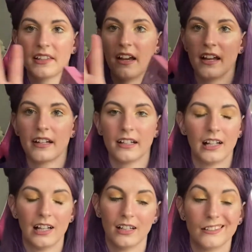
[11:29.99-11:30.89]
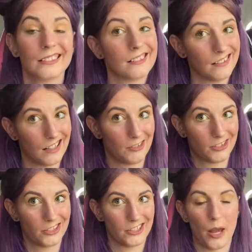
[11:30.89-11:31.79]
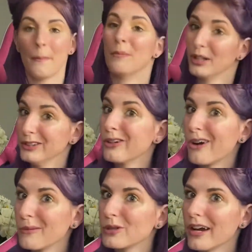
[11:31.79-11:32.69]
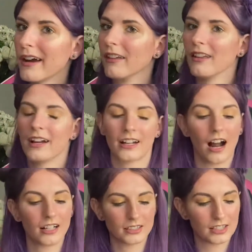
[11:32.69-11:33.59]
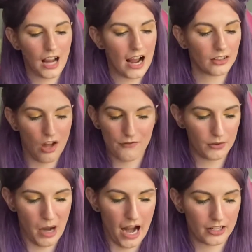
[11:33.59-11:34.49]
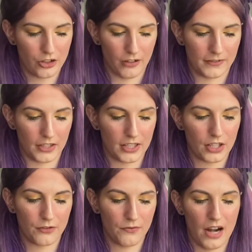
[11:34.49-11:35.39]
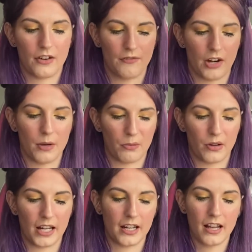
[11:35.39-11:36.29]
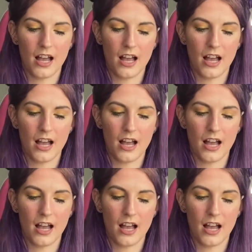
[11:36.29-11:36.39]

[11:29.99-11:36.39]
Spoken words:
Like, that's what she said. But you know what I'm saying? Like, I love the packaging for this. It's very pretty.